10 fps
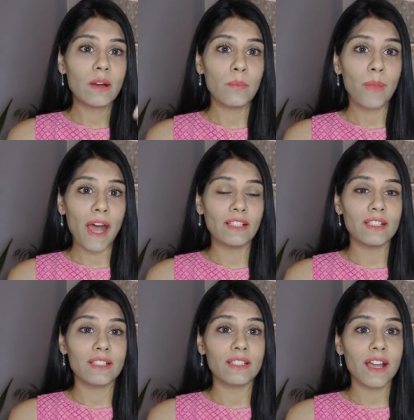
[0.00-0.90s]
a
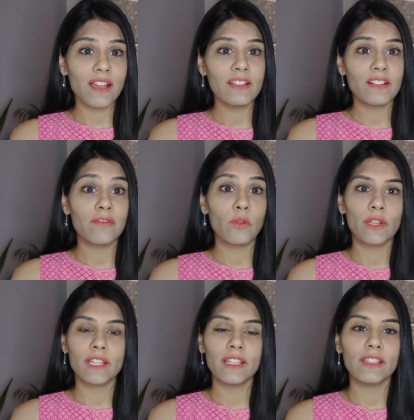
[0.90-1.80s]
balanced diet,
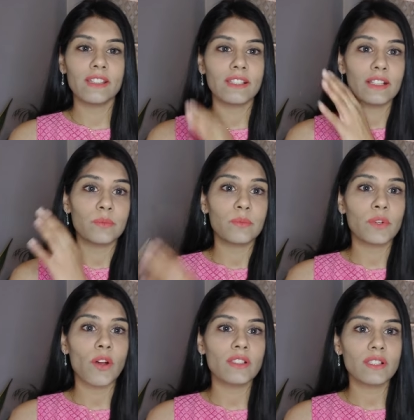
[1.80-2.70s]
avoid anything that's
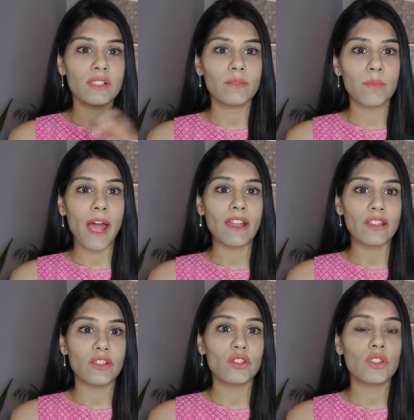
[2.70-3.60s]
processed,
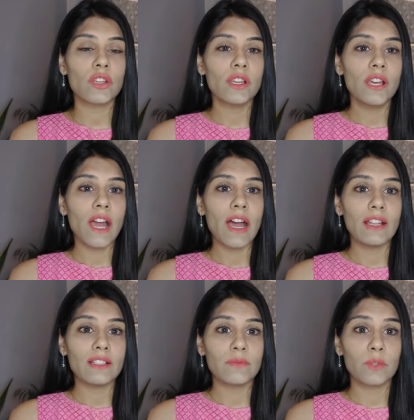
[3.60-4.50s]
packaged,
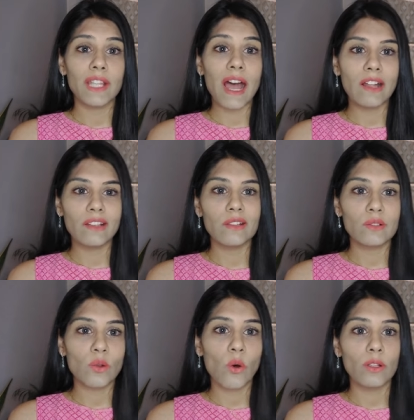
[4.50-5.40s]
and with added
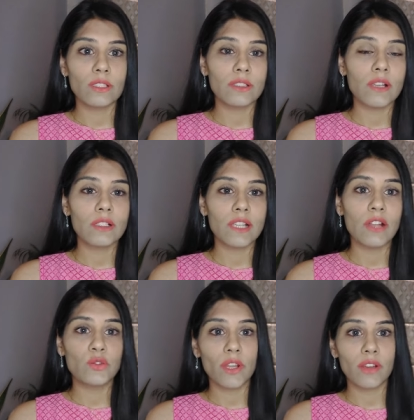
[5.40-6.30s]
salts,
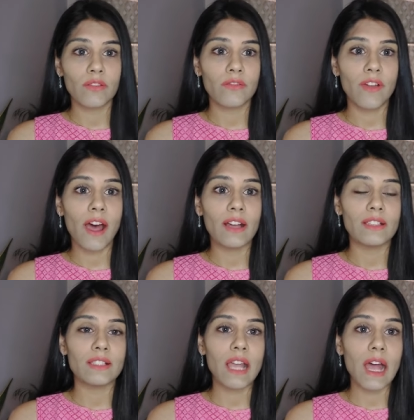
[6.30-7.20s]
saturated
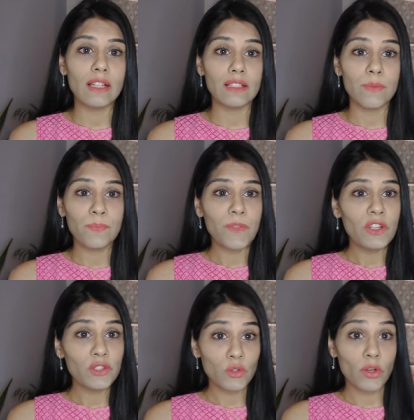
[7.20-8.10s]
fats, and
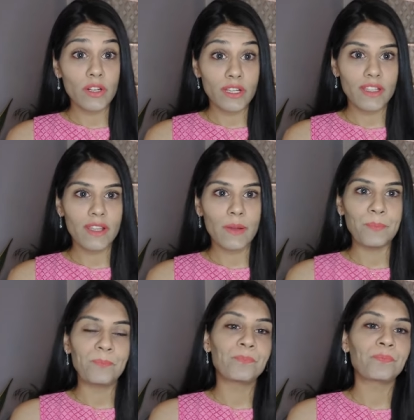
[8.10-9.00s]
sugar in them.